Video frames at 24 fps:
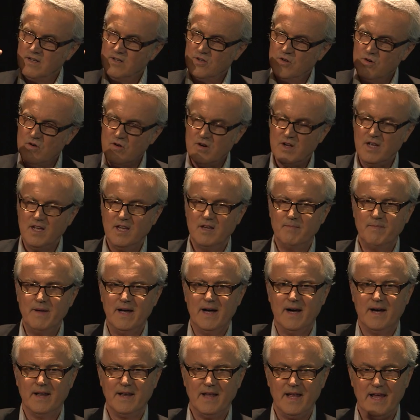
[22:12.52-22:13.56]
talking
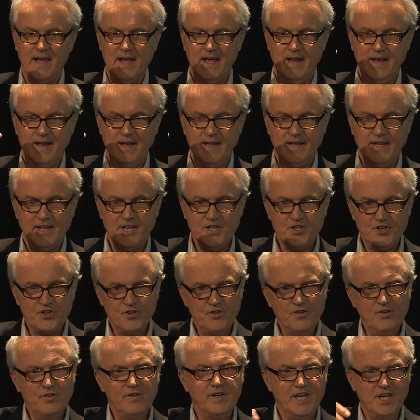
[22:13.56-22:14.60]
about an
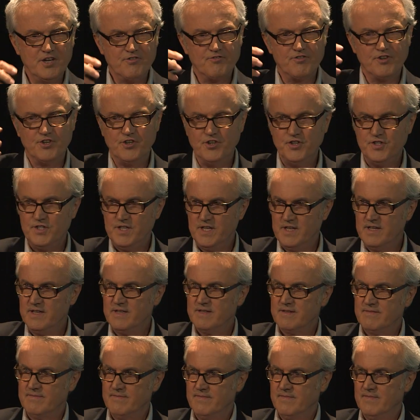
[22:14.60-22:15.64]
issue, introducing it,